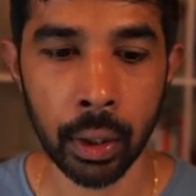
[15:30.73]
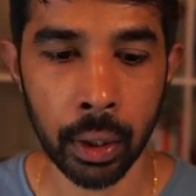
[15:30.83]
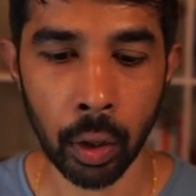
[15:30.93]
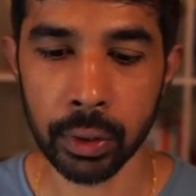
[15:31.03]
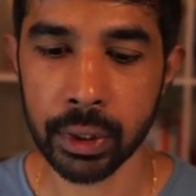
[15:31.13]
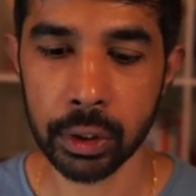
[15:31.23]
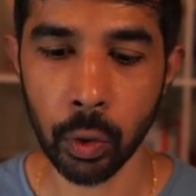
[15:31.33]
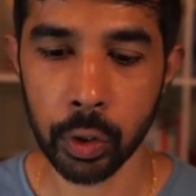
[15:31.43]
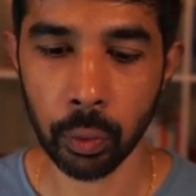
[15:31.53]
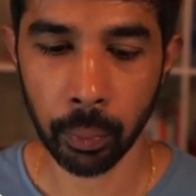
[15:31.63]
Now, this is
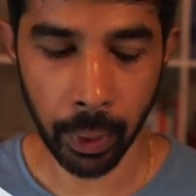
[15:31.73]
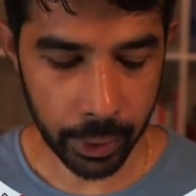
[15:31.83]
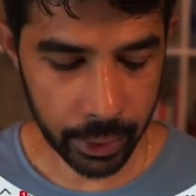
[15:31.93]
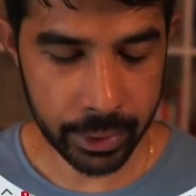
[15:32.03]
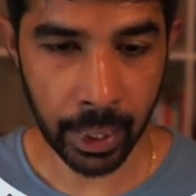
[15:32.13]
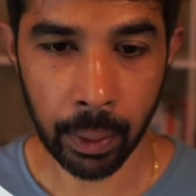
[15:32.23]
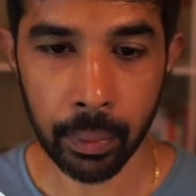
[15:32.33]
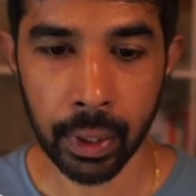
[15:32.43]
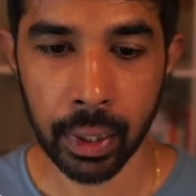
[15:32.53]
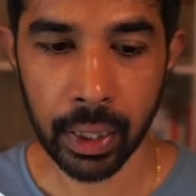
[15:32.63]
going to remain the same,
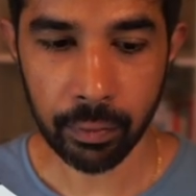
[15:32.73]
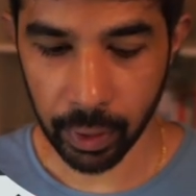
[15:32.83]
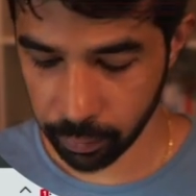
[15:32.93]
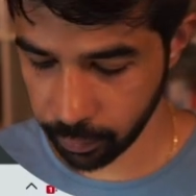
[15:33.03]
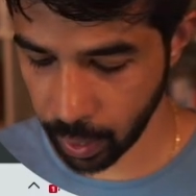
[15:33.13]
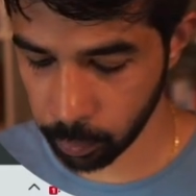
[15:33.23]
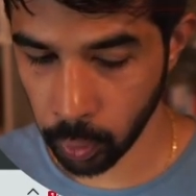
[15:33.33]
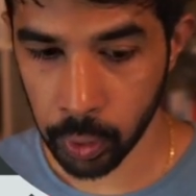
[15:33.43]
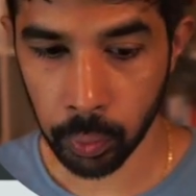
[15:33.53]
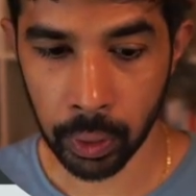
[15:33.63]
even if I'm
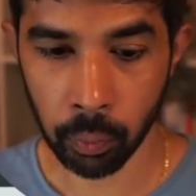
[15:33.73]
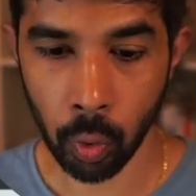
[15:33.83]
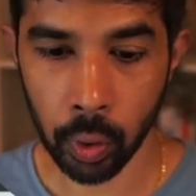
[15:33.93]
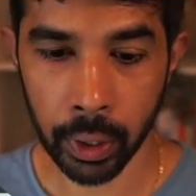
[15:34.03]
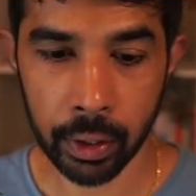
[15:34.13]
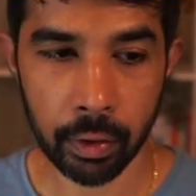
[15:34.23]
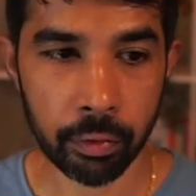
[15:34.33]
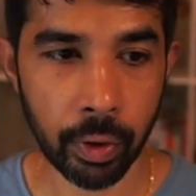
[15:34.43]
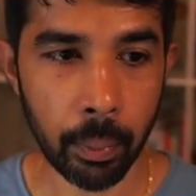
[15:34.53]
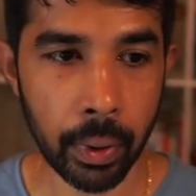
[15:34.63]
going to invoke it
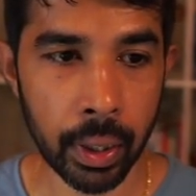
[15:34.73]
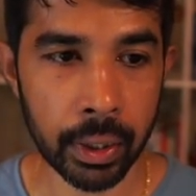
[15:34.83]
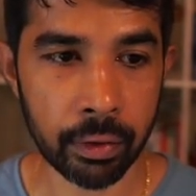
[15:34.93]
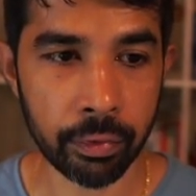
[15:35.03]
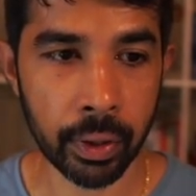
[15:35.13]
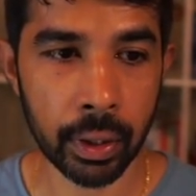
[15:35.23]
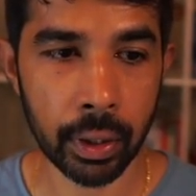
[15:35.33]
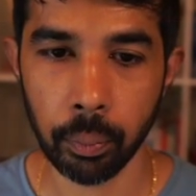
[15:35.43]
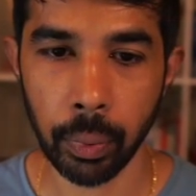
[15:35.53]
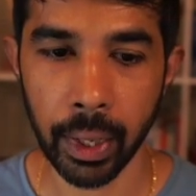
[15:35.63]
from a different
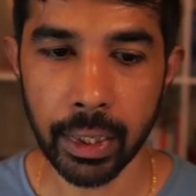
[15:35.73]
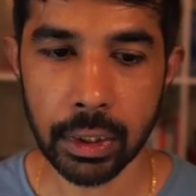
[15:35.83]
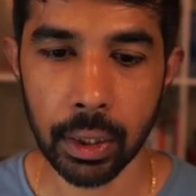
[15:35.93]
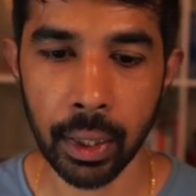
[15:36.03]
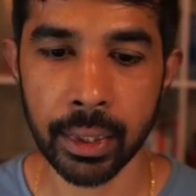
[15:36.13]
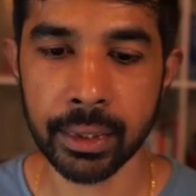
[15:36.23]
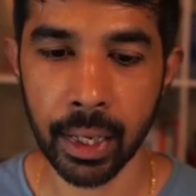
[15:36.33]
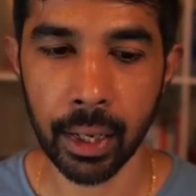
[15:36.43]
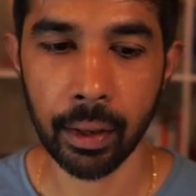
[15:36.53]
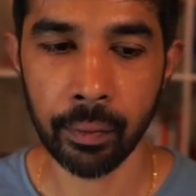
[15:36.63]
place, let's
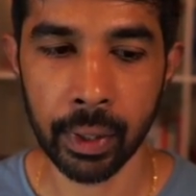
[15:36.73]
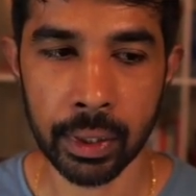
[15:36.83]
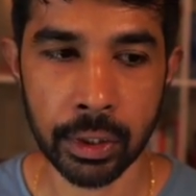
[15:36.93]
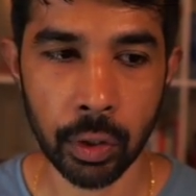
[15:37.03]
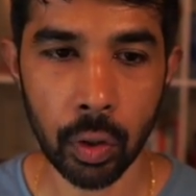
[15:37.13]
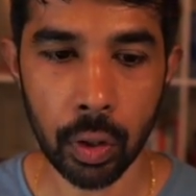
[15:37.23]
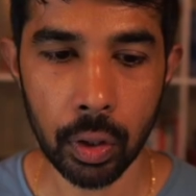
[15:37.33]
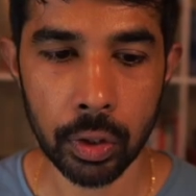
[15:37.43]
say the console.